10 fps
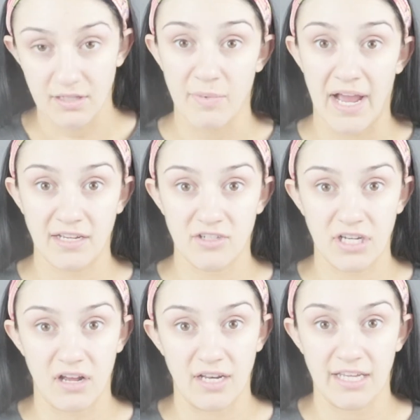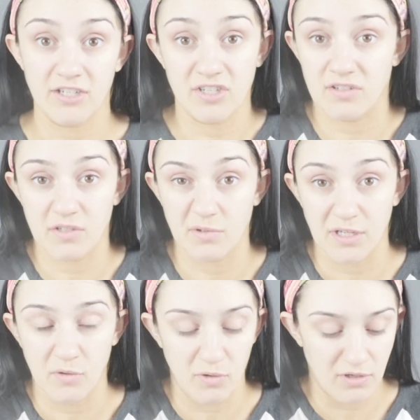packaging on it. It just looks
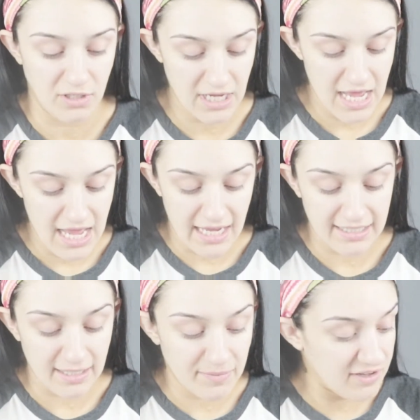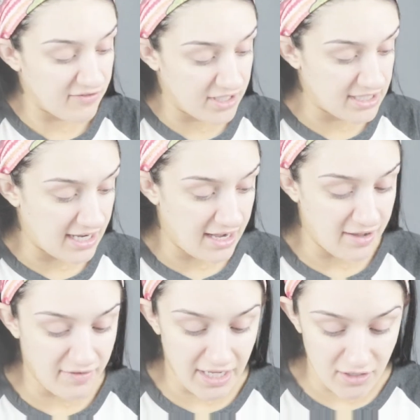really cool and something fun to
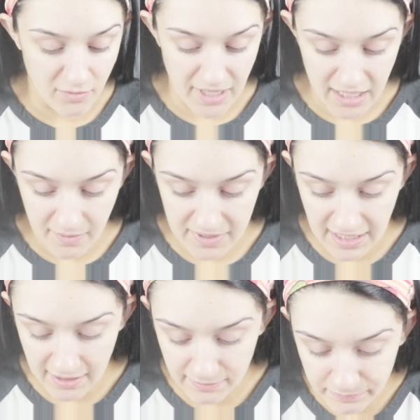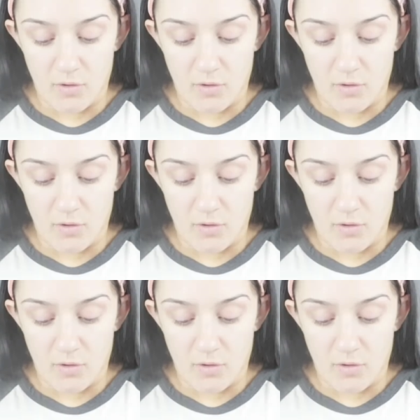have in your makeup set.